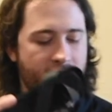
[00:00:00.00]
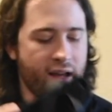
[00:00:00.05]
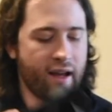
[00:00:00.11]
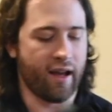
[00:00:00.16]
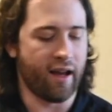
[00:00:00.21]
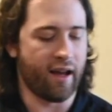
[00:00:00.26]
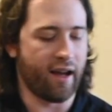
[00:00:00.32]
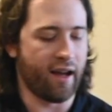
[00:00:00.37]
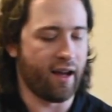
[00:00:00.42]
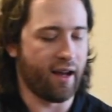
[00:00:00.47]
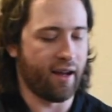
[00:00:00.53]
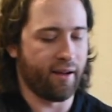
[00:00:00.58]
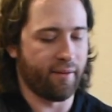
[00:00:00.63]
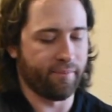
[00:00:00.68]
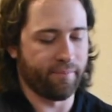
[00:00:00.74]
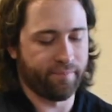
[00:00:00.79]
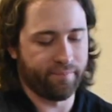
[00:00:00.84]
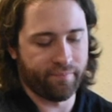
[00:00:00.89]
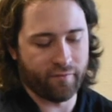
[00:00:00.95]

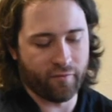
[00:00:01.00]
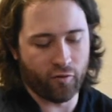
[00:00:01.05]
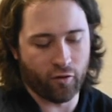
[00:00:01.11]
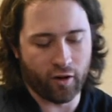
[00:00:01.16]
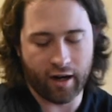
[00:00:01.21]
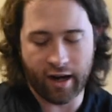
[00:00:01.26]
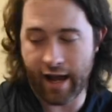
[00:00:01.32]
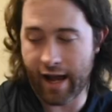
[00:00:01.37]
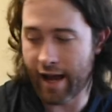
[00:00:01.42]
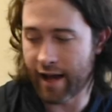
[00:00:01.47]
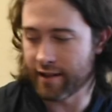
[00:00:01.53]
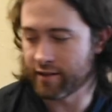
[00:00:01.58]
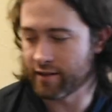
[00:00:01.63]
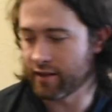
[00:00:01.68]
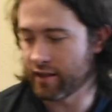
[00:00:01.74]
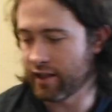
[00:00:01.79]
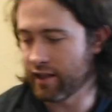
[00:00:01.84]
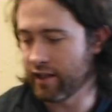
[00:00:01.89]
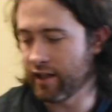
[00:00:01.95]

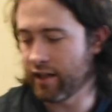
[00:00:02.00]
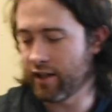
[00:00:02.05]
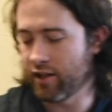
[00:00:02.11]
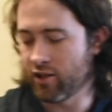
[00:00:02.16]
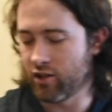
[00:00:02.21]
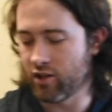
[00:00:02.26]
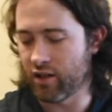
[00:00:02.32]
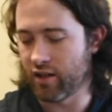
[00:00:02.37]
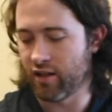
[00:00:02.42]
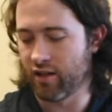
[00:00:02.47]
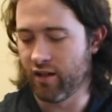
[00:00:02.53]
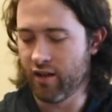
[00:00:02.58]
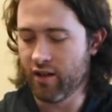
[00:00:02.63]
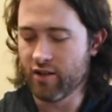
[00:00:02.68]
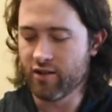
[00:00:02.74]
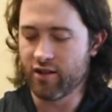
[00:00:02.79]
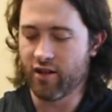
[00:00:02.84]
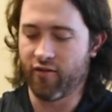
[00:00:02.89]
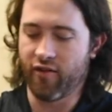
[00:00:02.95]
whereas the Inogen
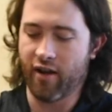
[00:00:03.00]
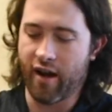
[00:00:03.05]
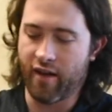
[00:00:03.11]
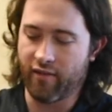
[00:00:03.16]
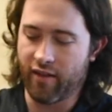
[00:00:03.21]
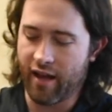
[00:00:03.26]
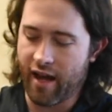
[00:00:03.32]
G3,